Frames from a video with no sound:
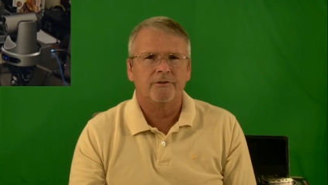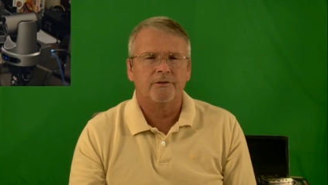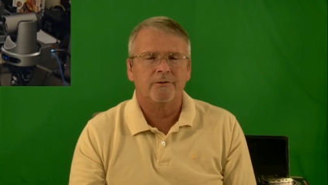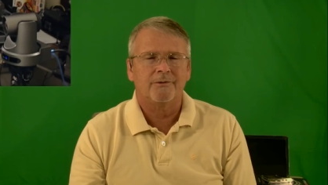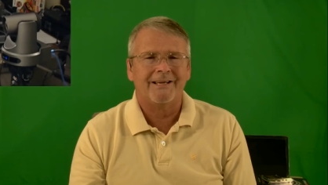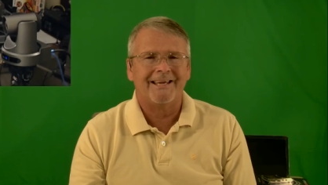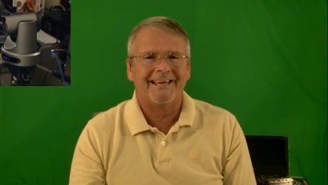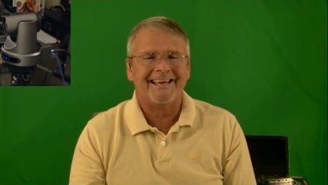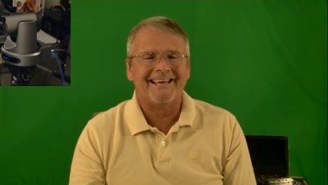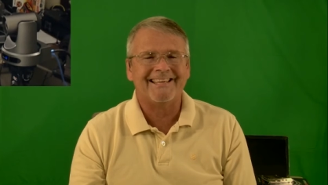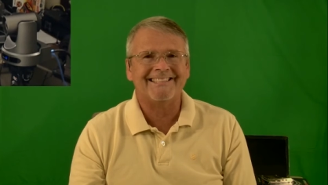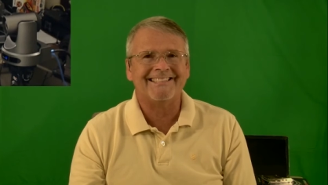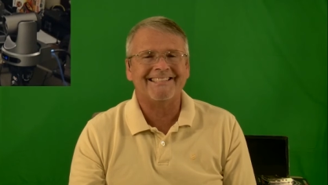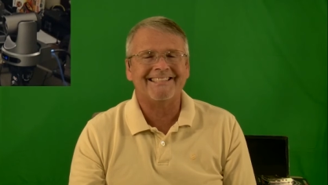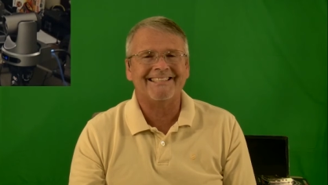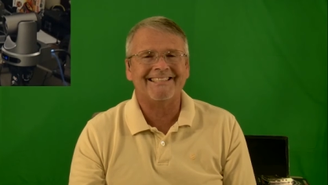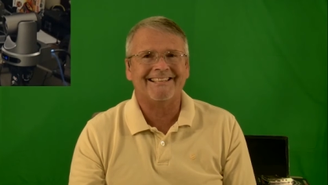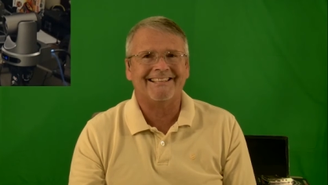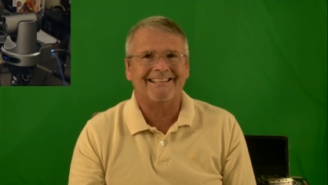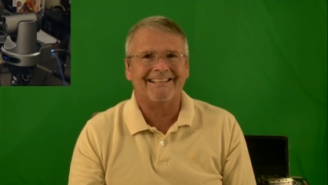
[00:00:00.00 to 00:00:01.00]

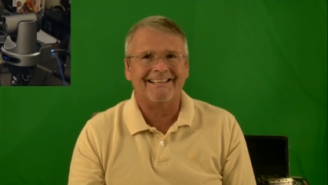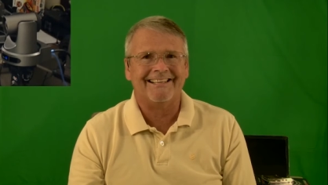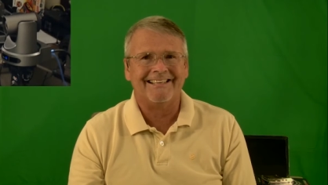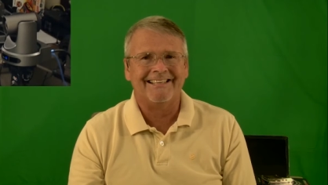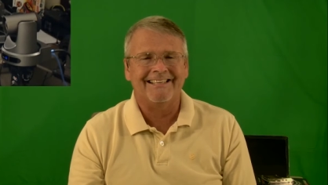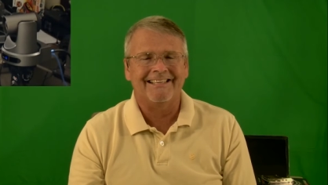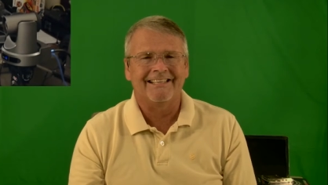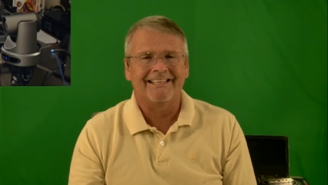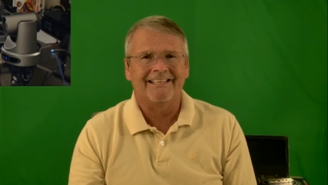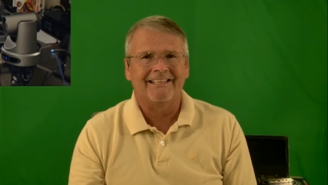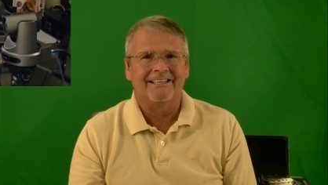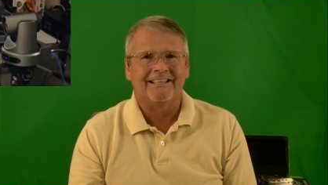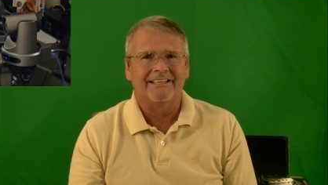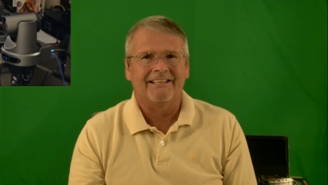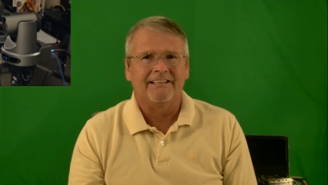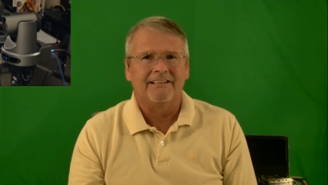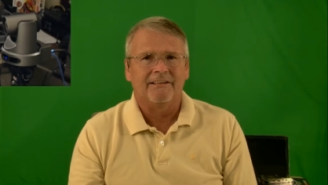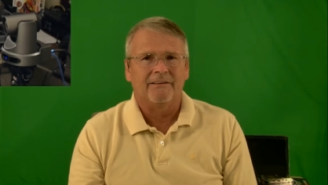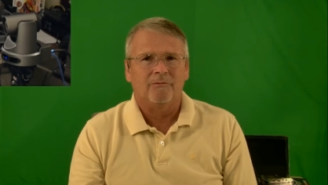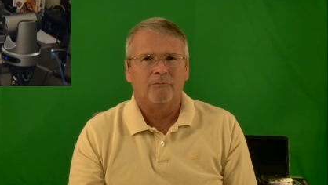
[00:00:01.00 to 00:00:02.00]
SDI,
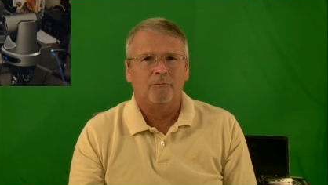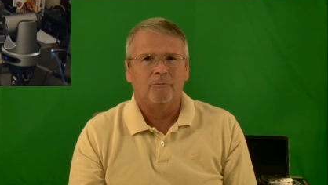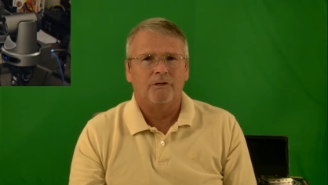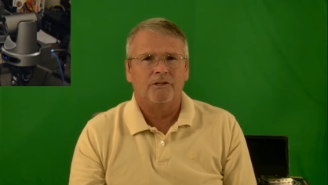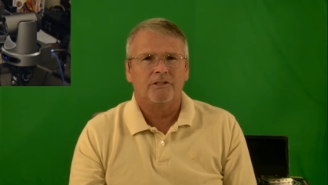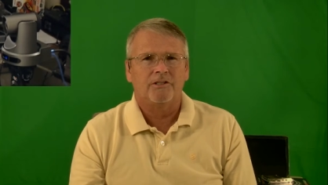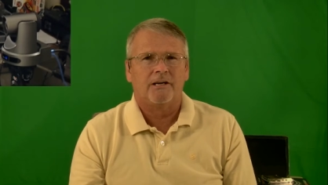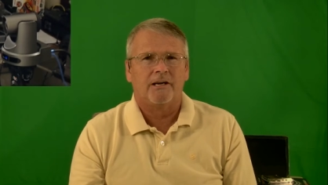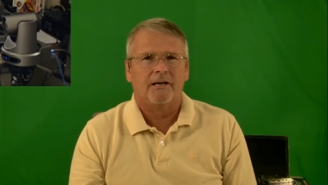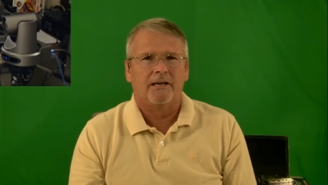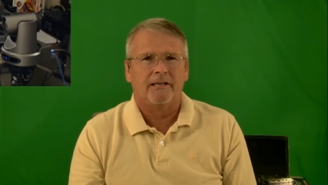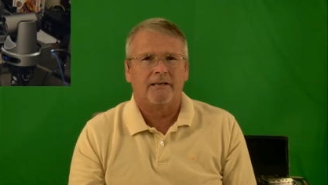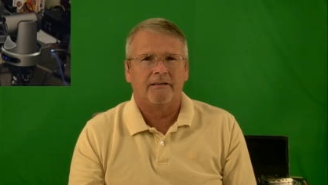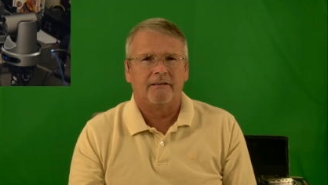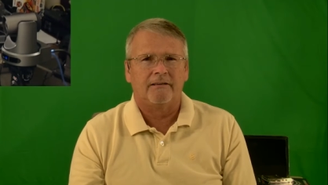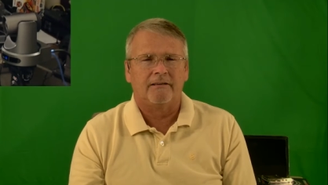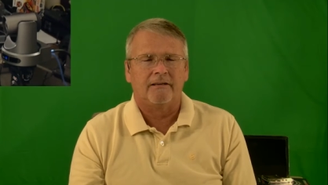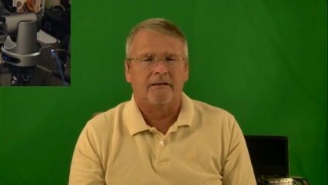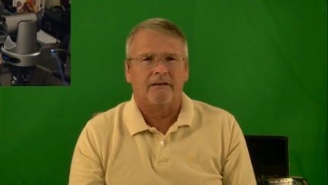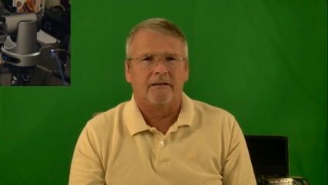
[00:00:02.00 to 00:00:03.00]
which I had
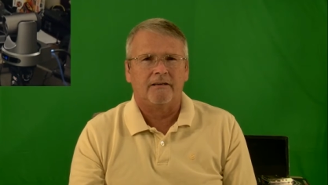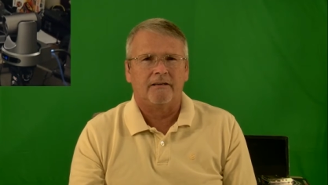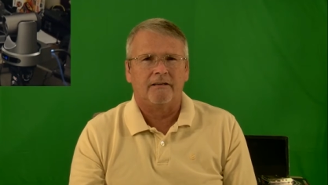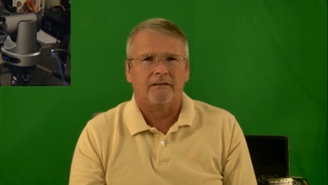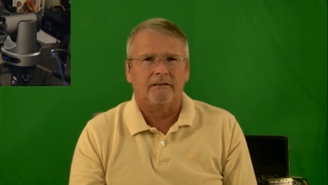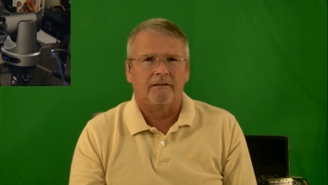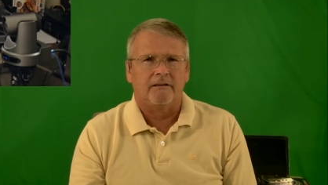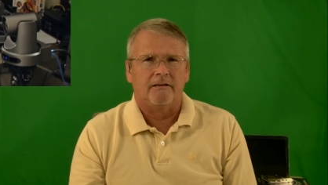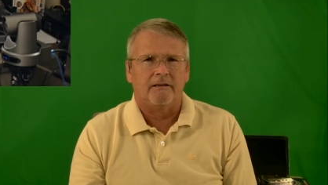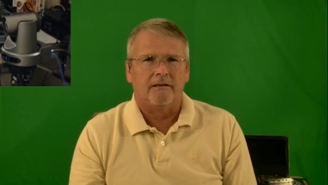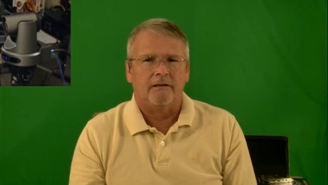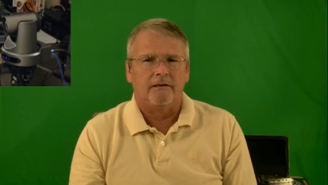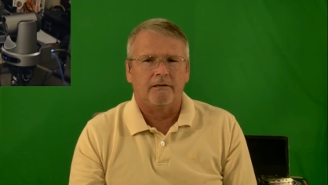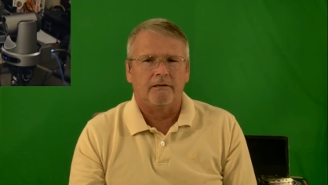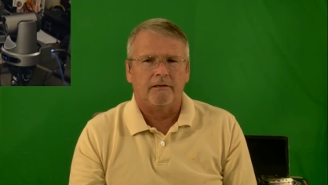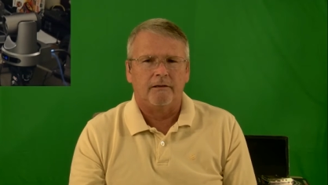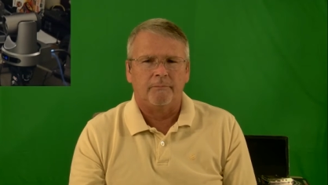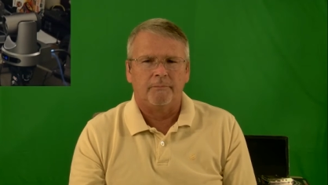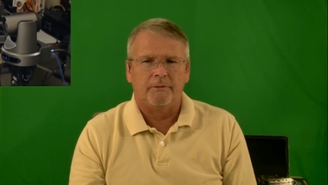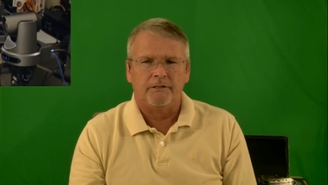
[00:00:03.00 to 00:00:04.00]
a
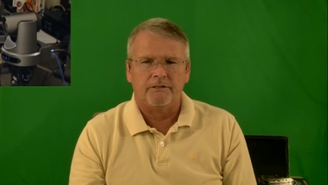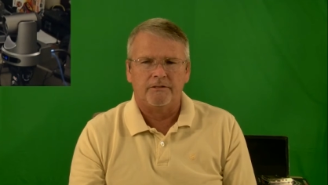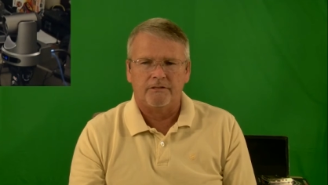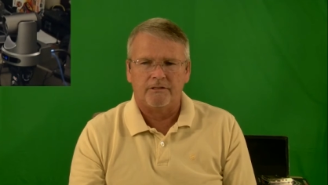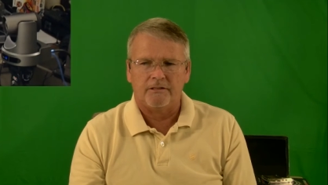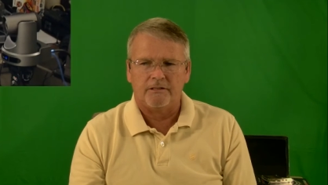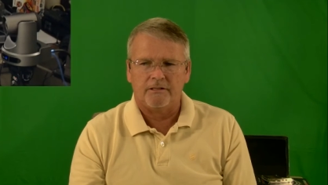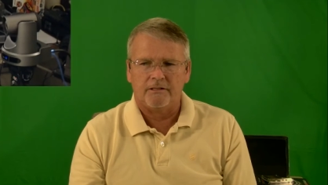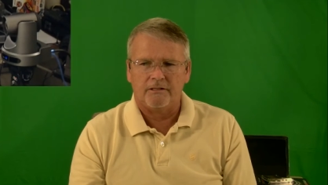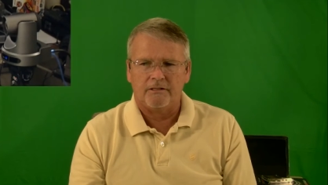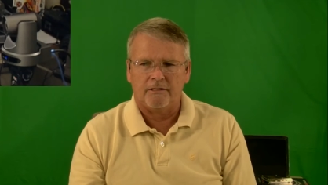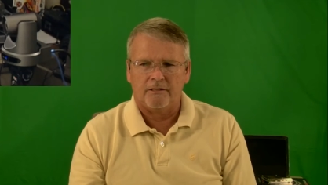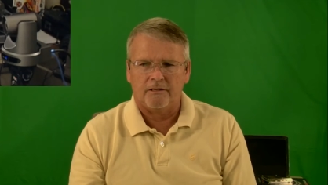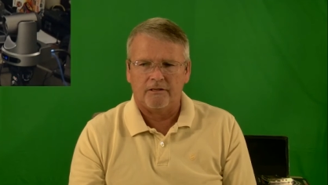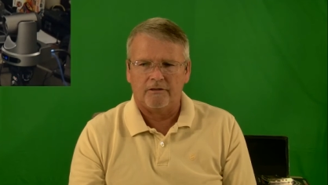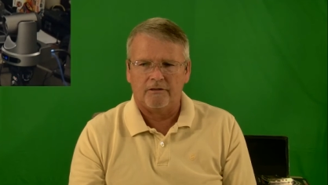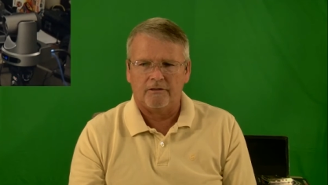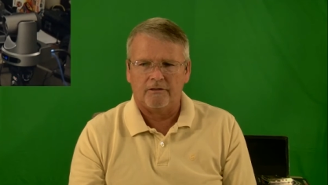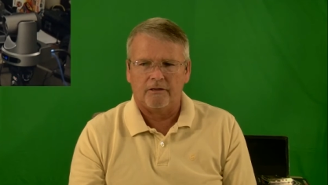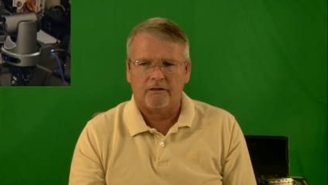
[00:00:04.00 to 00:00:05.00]
PC in
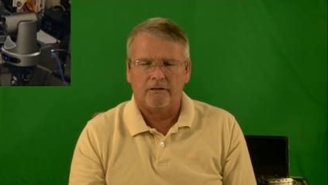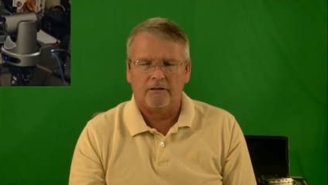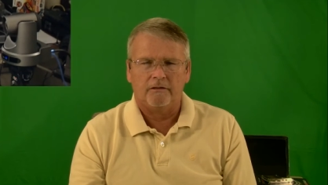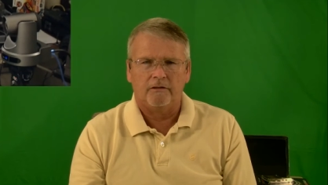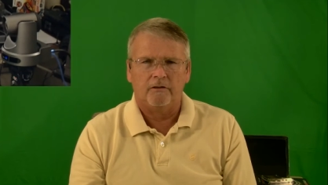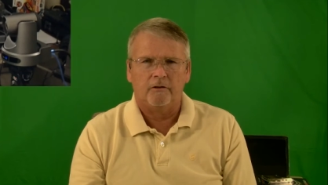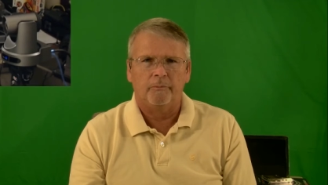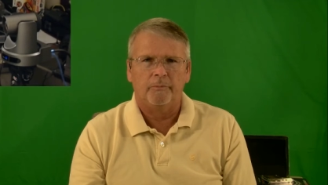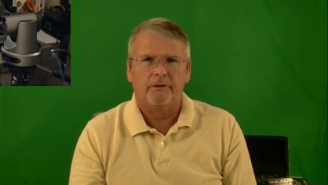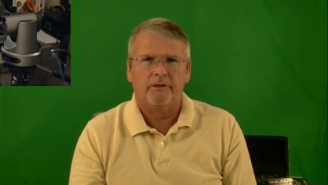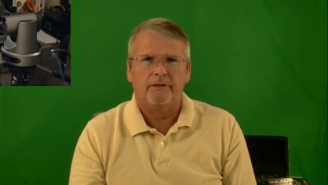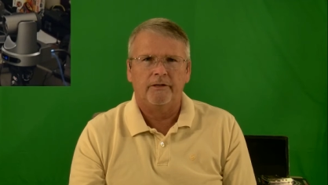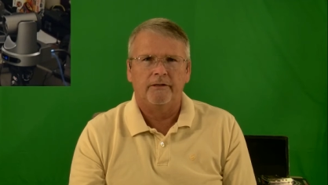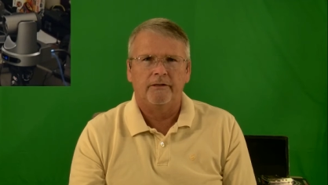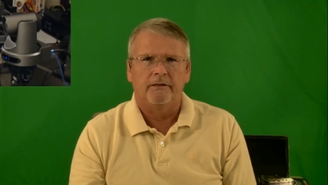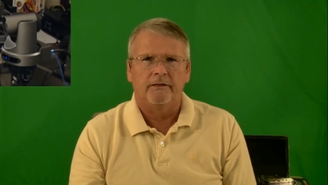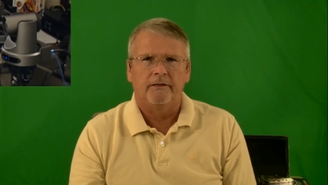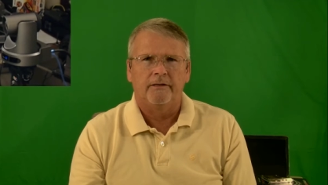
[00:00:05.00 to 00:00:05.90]
here a little bit